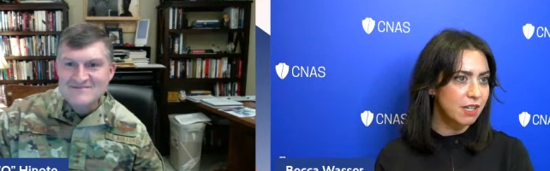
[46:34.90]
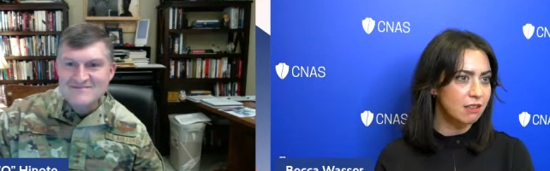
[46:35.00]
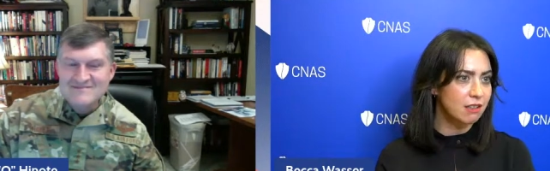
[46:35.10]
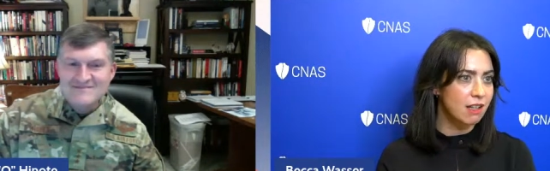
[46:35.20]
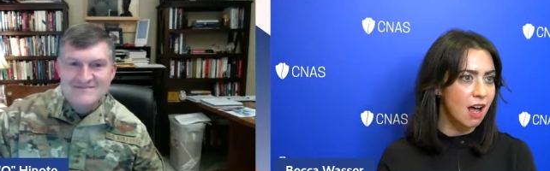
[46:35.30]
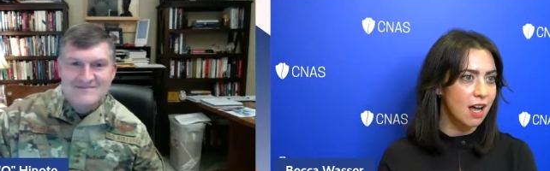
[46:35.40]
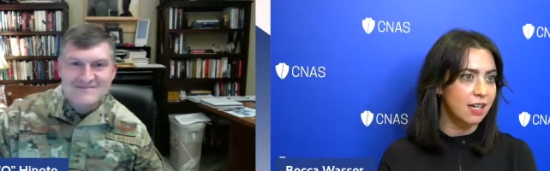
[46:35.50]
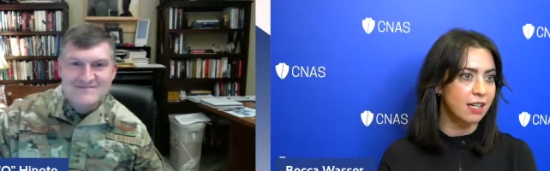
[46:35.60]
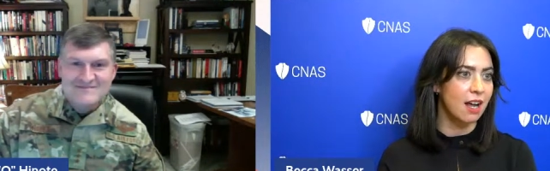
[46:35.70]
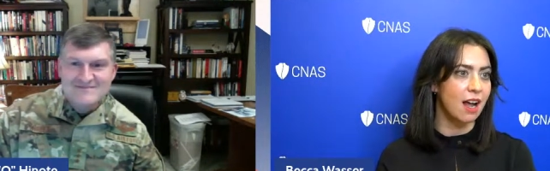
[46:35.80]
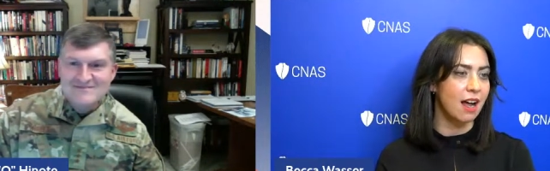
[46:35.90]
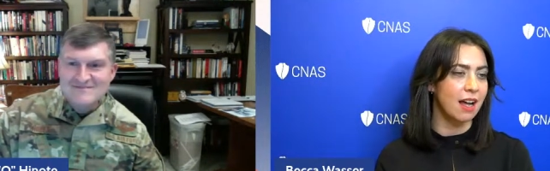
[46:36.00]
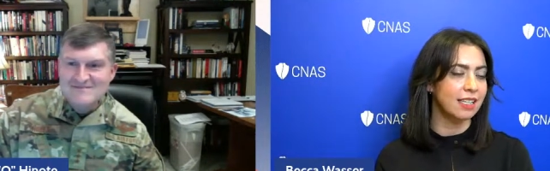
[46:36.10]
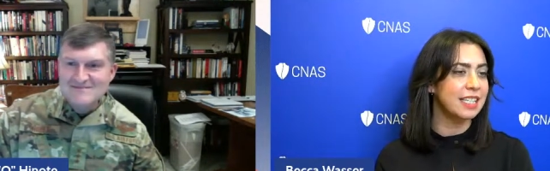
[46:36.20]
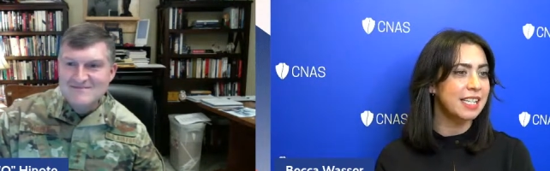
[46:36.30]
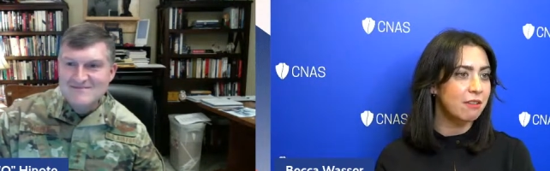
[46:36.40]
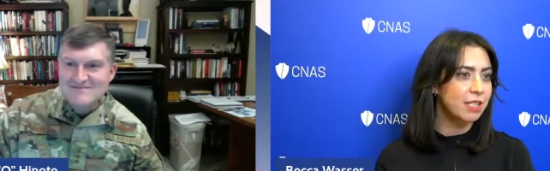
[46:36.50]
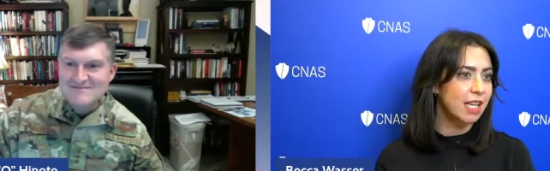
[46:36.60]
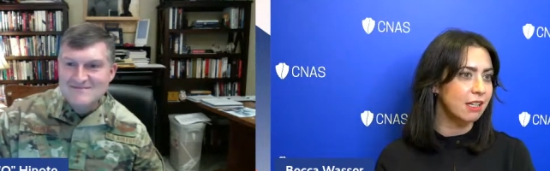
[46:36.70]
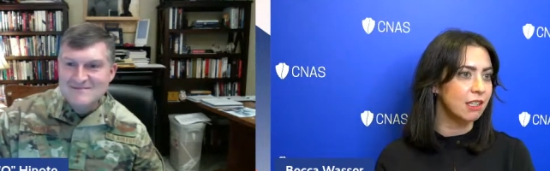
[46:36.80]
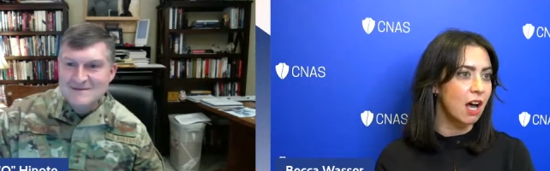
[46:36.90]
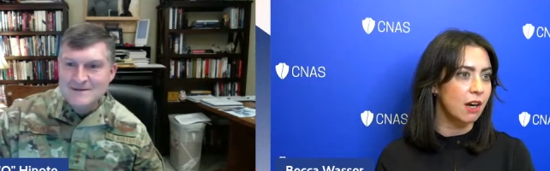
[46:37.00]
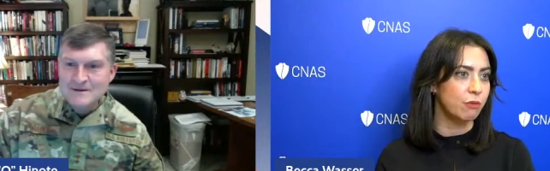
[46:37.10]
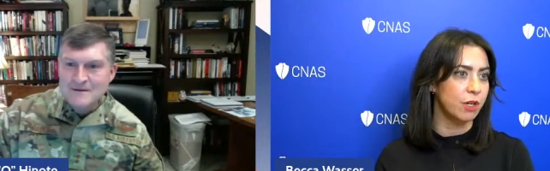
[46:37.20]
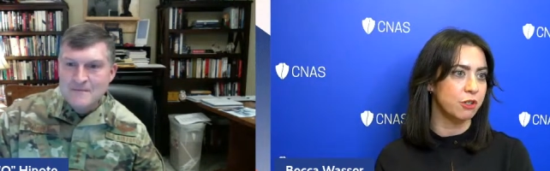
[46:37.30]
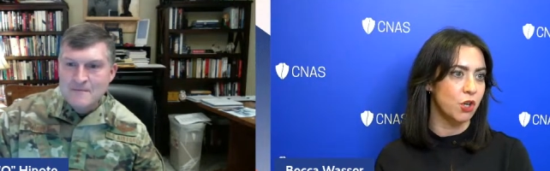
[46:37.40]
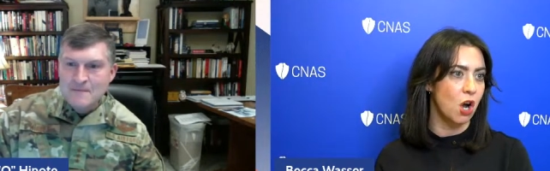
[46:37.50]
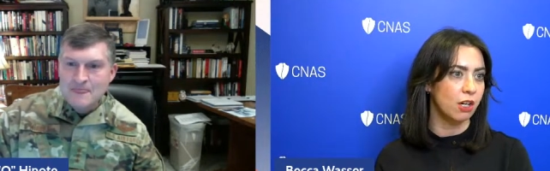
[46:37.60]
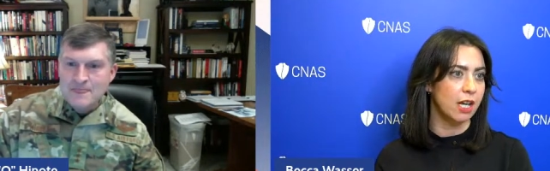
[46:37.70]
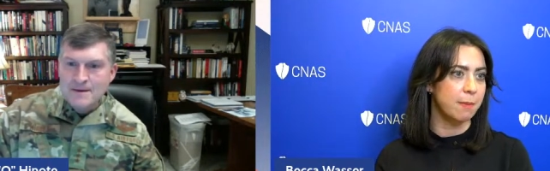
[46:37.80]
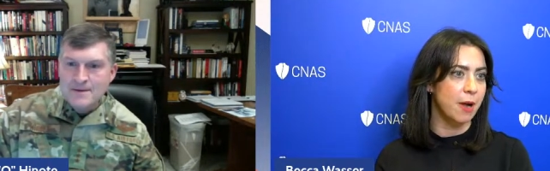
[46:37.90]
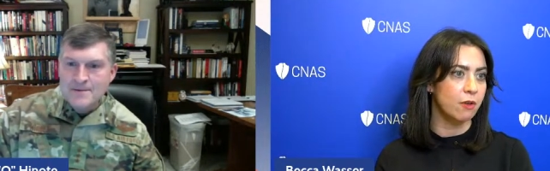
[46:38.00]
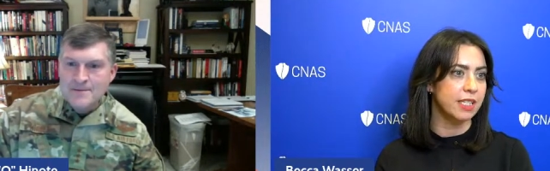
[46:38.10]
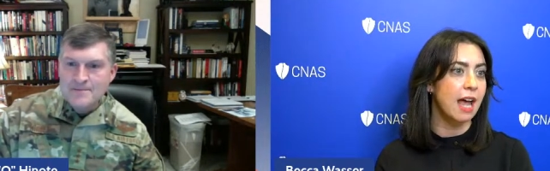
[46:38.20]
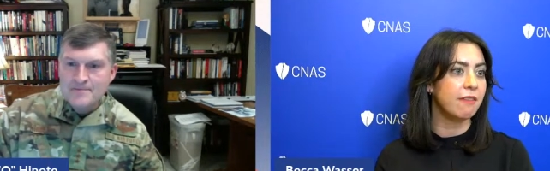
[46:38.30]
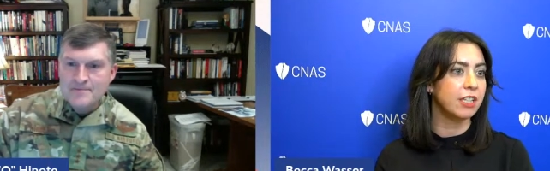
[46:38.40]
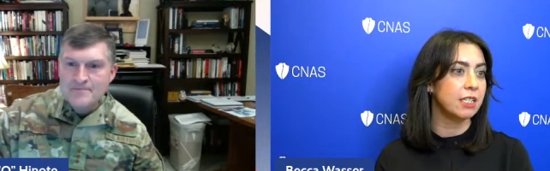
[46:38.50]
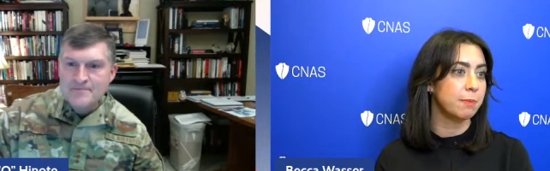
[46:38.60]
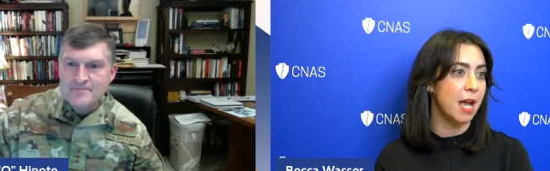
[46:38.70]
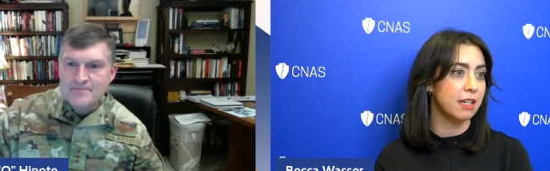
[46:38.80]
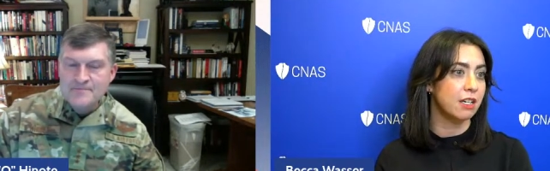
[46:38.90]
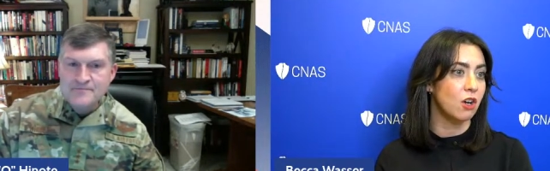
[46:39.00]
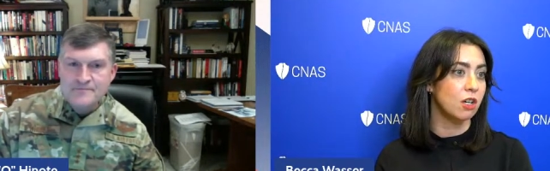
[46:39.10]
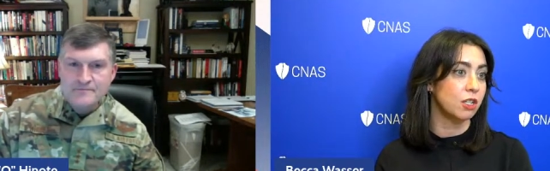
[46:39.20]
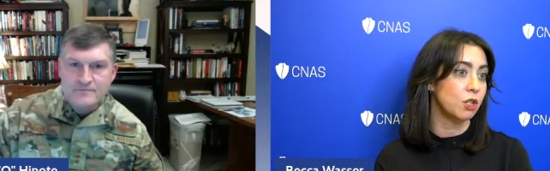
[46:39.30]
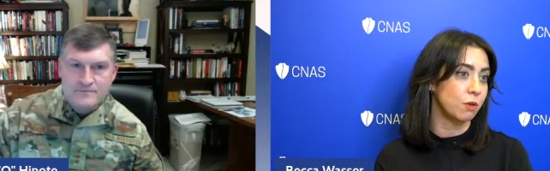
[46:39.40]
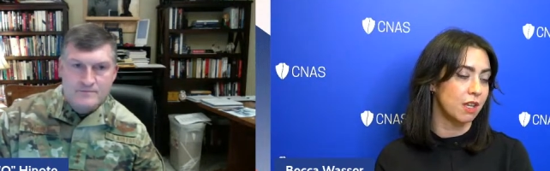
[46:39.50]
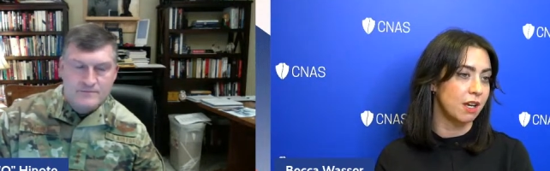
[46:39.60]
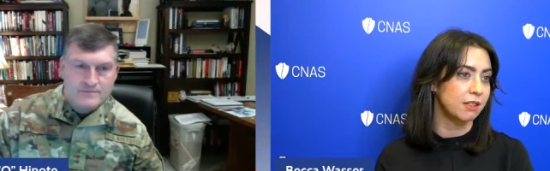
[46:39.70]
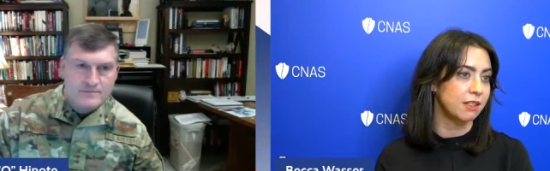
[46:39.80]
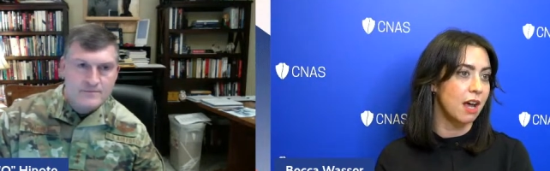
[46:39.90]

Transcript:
Speaker 1: a lot. Uh, it sounds like a lot of what you're talking about is heavily dependent on two things: